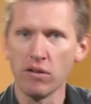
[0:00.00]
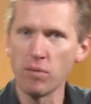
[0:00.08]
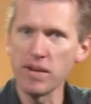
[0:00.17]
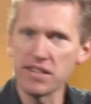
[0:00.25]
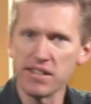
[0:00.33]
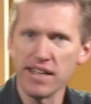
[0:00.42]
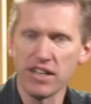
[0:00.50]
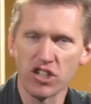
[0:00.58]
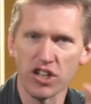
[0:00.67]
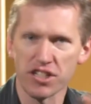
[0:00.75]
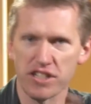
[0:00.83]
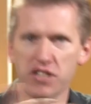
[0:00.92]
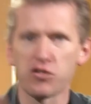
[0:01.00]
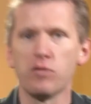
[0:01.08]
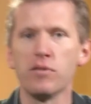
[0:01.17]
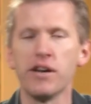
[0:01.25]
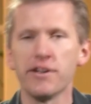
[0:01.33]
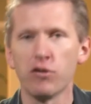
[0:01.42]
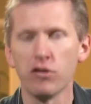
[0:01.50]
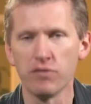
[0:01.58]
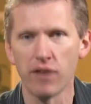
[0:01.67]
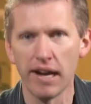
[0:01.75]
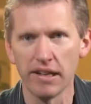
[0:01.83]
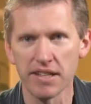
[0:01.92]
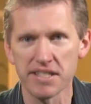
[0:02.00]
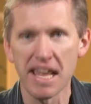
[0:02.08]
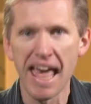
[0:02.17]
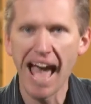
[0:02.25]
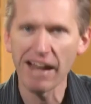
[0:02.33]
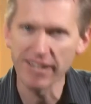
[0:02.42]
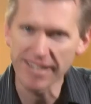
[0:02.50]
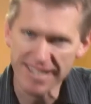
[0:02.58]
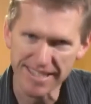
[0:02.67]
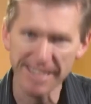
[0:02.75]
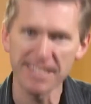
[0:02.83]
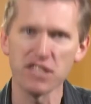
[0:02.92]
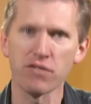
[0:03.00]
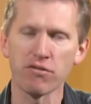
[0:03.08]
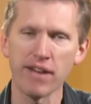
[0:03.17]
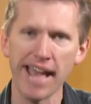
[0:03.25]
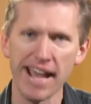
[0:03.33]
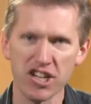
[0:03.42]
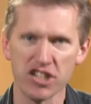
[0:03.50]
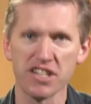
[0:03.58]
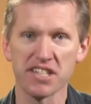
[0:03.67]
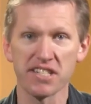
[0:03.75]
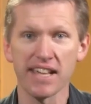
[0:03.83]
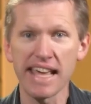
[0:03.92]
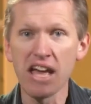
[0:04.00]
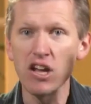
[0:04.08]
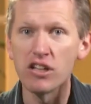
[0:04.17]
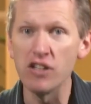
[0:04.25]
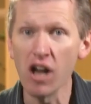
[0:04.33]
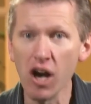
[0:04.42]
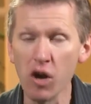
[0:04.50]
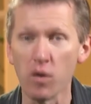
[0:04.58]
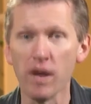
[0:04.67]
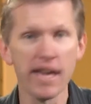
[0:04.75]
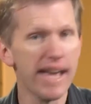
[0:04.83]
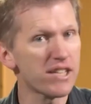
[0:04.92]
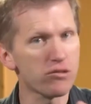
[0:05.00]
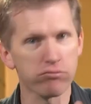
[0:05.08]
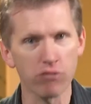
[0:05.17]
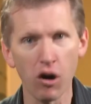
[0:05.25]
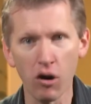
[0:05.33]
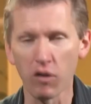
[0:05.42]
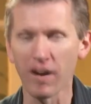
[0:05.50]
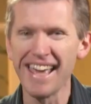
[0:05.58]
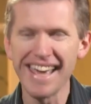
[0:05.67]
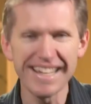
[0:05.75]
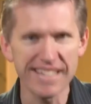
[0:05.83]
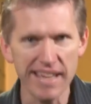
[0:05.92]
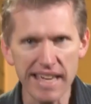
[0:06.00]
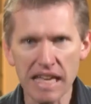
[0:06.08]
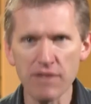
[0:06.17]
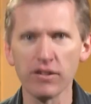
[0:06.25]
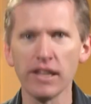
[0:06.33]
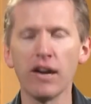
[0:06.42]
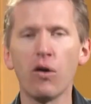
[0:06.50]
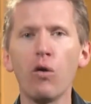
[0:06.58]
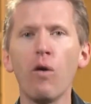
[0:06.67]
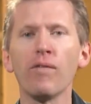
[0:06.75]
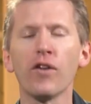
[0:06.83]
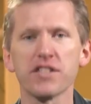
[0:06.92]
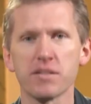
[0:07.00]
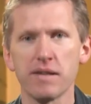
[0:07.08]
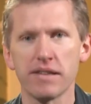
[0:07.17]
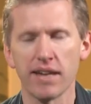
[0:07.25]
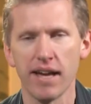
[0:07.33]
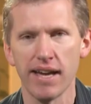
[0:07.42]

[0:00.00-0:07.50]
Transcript: When we see injustice or murder or violence, our instinctive reaction is to say, no, it's wrong, it's evil, it ought not to be the